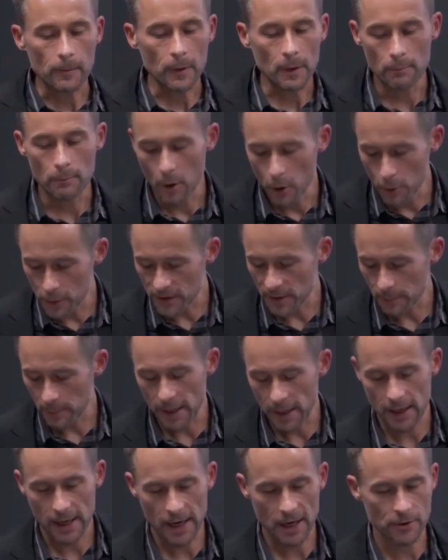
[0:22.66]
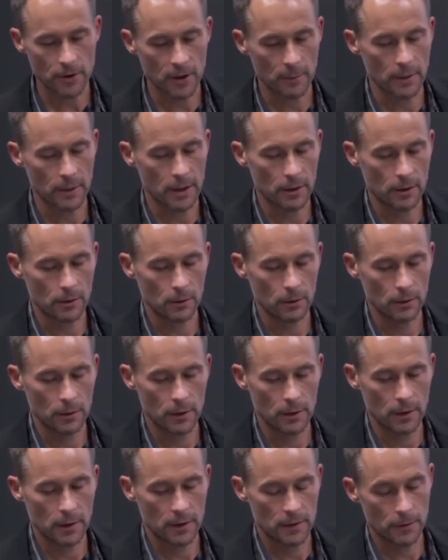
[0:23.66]
Most pediatric medical
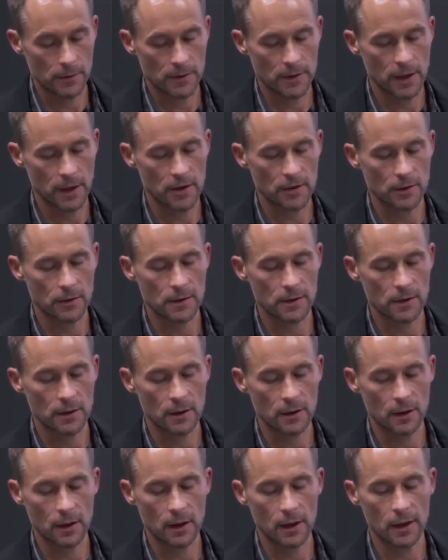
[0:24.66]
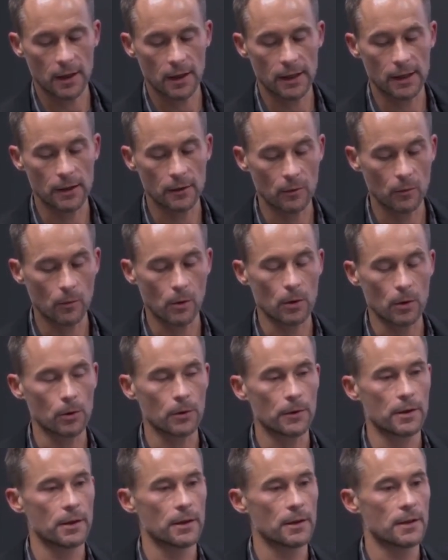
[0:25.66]
associations in the
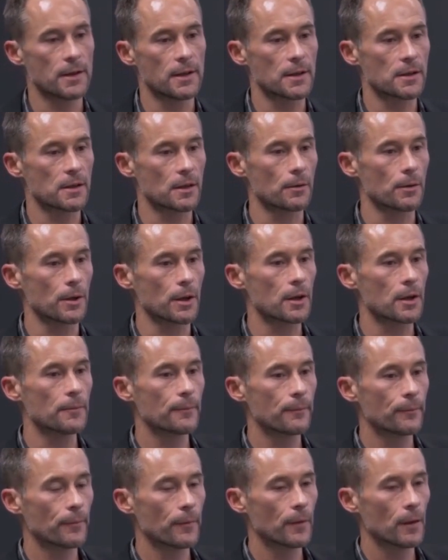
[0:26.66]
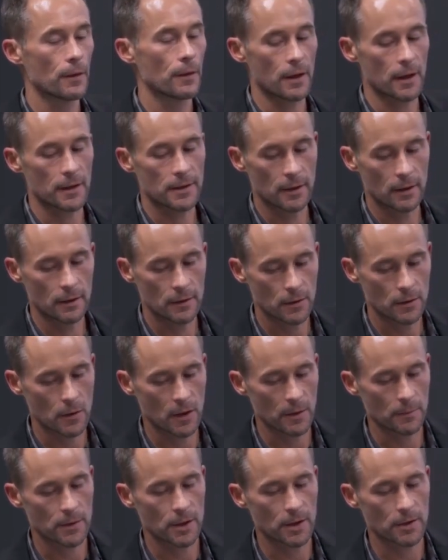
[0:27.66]
world disagree that
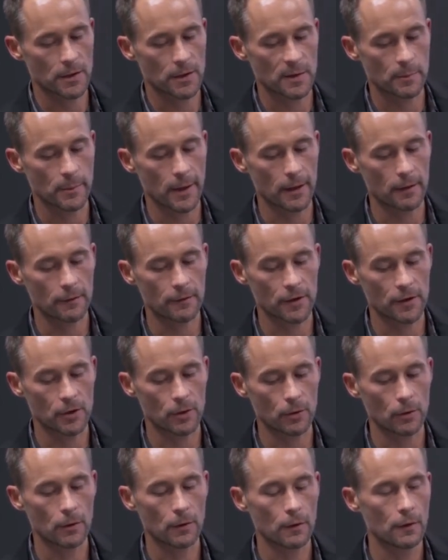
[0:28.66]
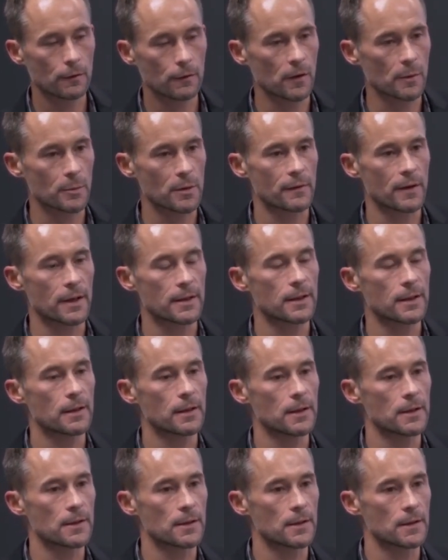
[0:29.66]
circumcision is beneficial for preventing
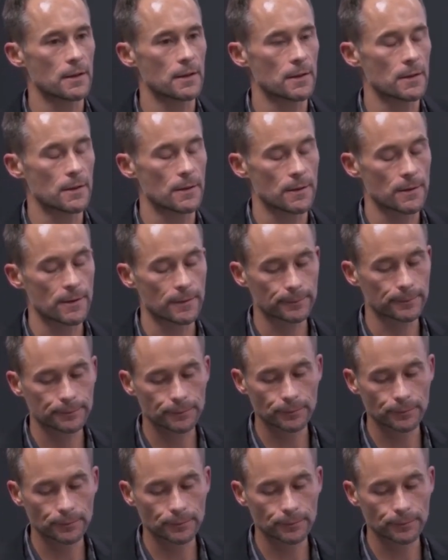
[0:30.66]
these diseases.